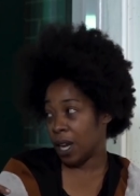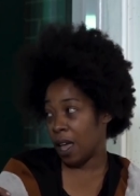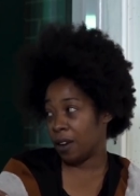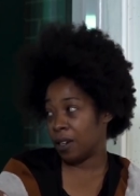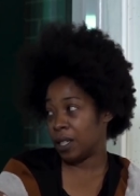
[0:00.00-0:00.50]

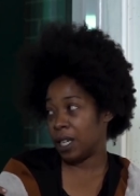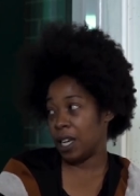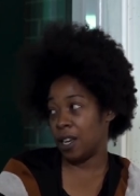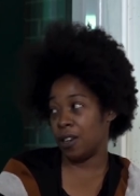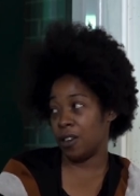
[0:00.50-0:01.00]
dollars
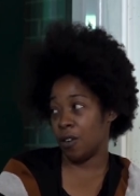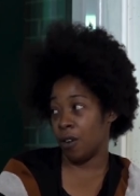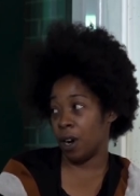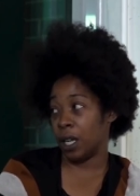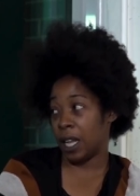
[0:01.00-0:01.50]
in
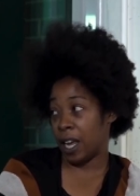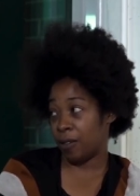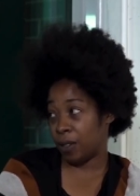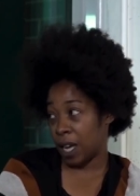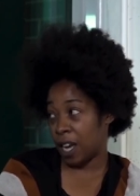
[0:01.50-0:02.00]
your
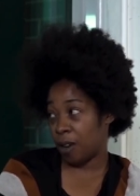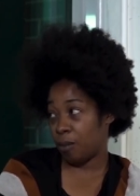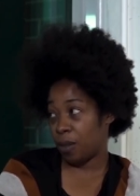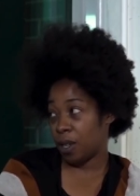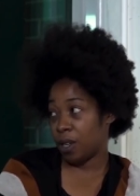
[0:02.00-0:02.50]
lifetime